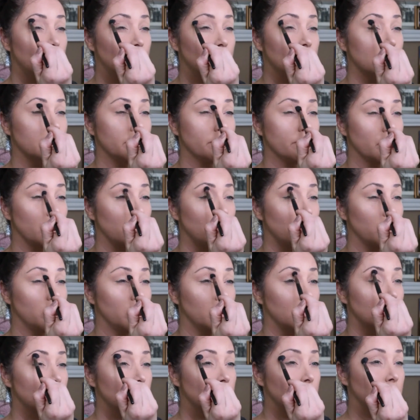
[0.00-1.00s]
It's
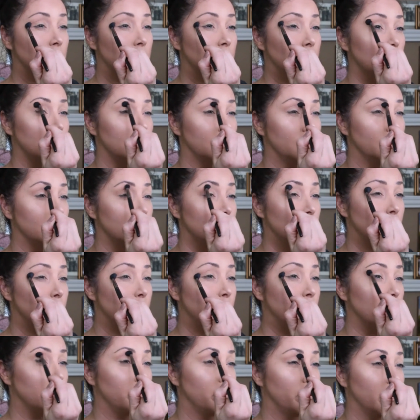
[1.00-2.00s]
going on a little
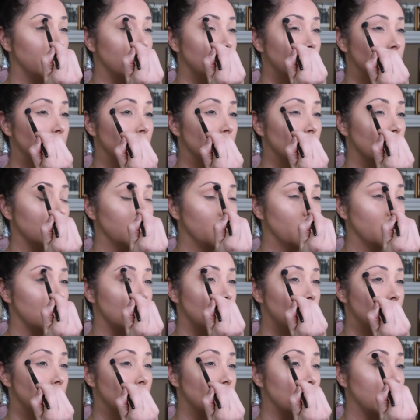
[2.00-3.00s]
bit better and
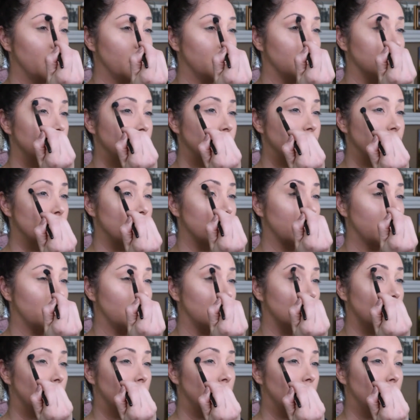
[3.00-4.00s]
not as
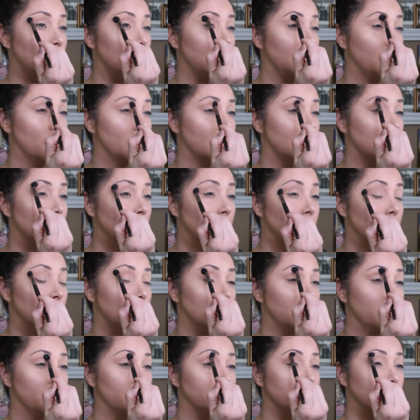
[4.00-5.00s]
chalky.
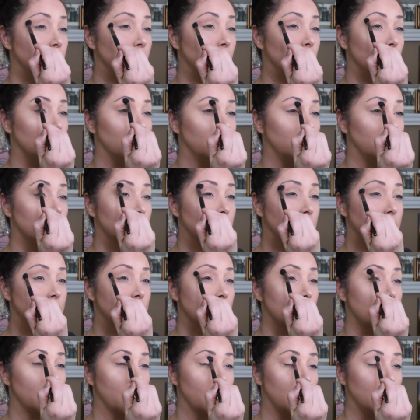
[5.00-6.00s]
So it looks
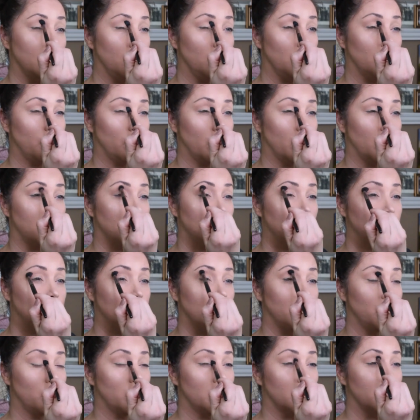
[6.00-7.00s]
like you
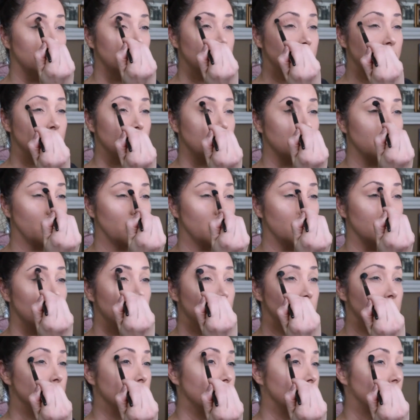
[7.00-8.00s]
probably want to
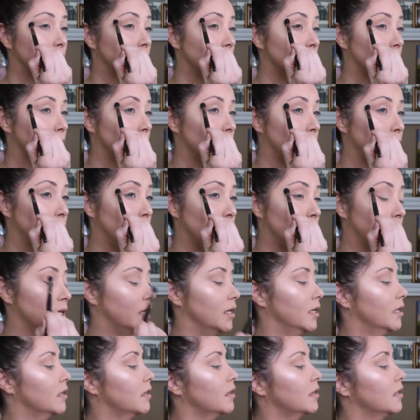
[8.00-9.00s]
start
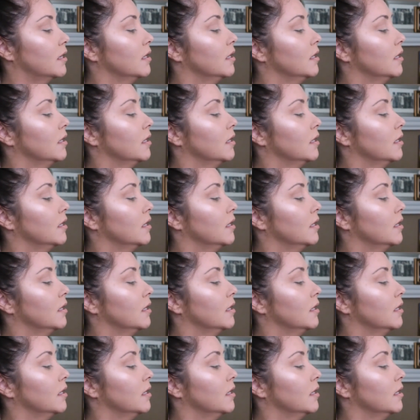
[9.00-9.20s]
with